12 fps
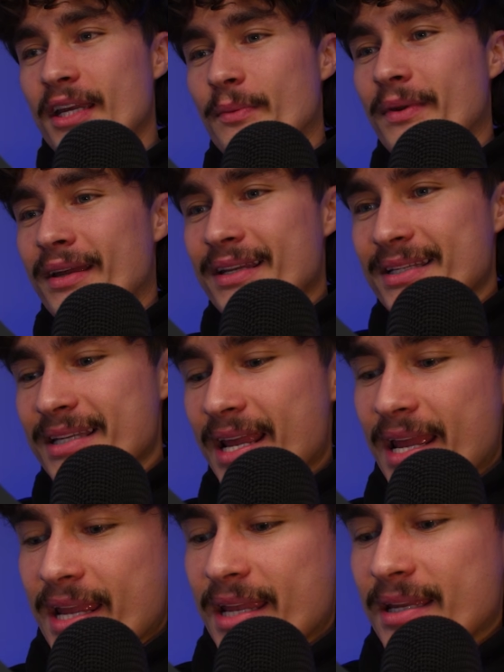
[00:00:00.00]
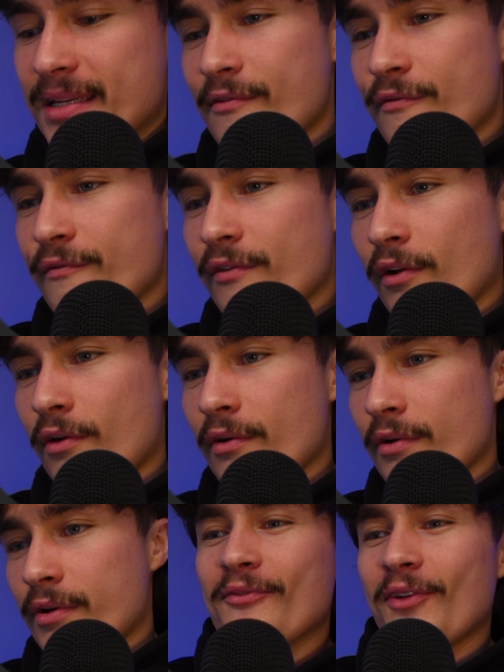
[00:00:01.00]
and we're gonna say
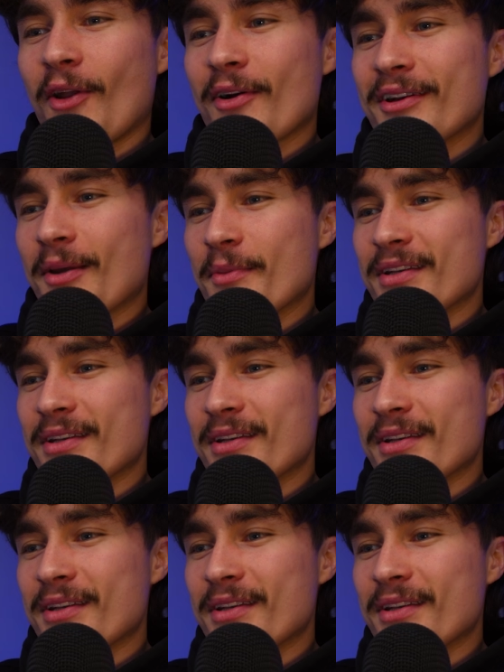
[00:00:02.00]
vlog number